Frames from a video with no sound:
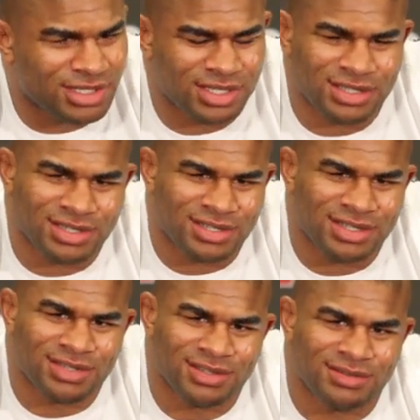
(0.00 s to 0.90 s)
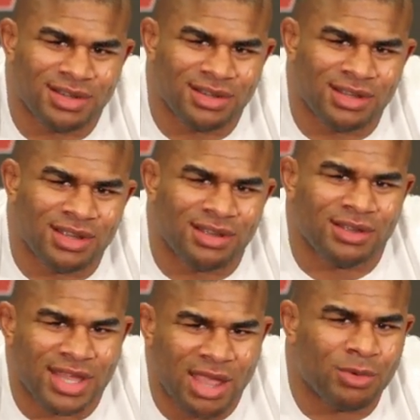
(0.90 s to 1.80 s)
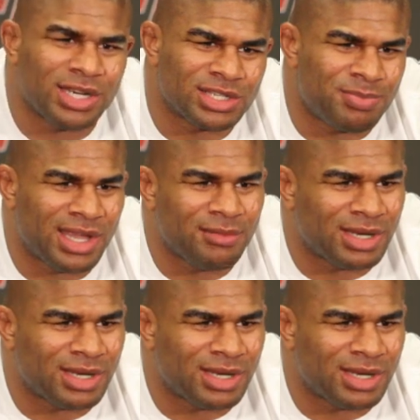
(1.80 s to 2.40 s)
It's K1 is big,